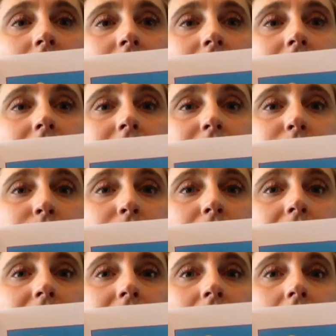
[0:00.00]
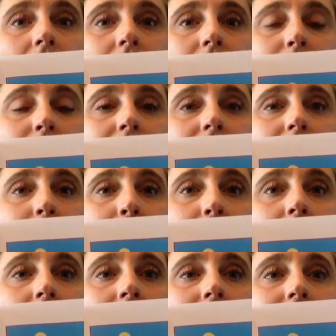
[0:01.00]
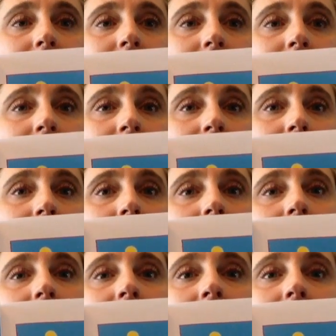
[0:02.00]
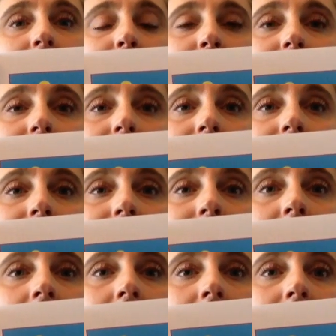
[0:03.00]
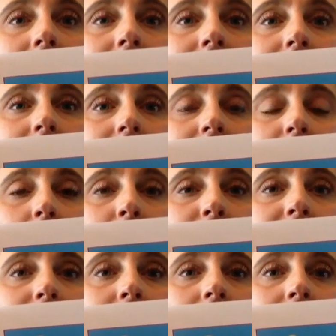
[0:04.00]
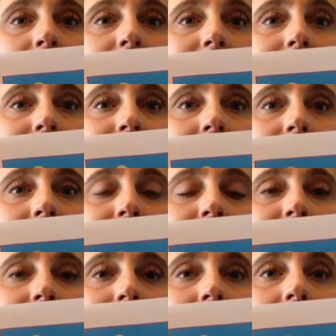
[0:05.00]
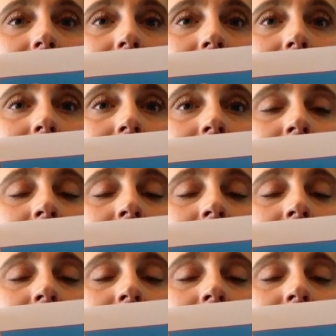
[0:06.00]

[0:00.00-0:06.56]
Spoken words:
And he's running all around the pond. And again, you see the sun, and it's over here on this side of the sky.